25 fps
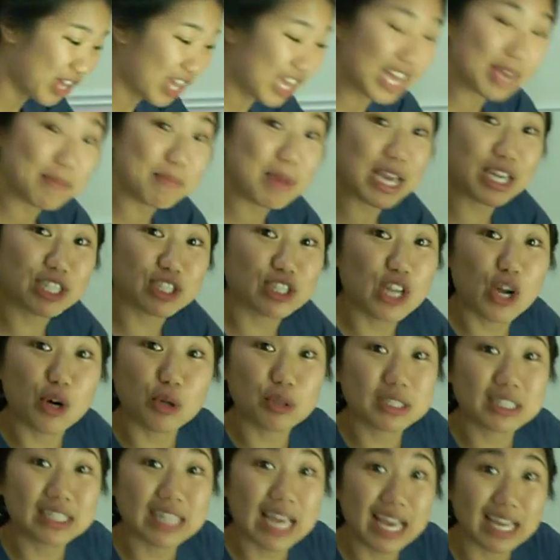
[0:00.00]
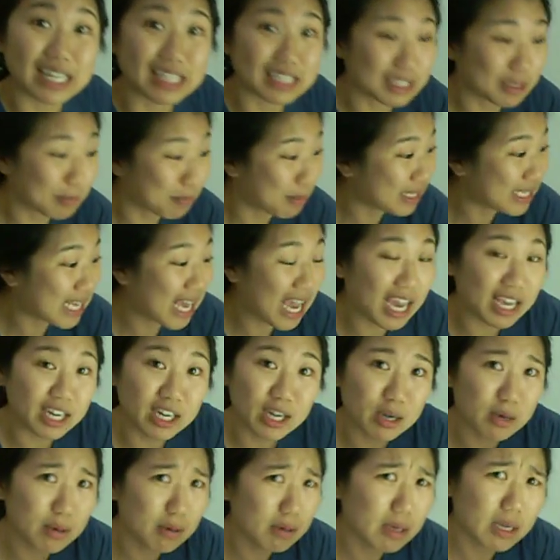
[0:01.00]
It makes no sense.
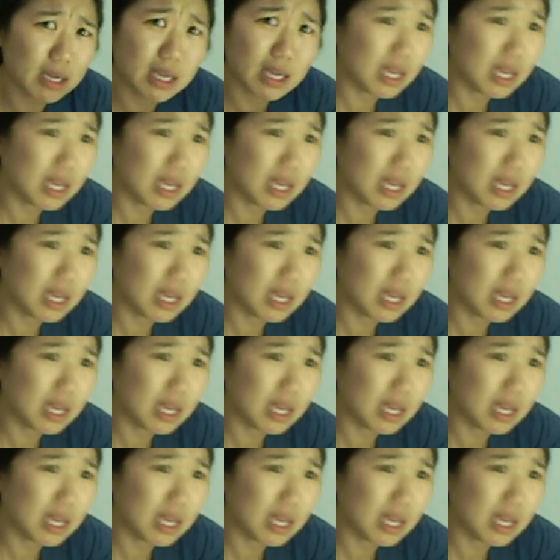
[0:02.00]
Potato,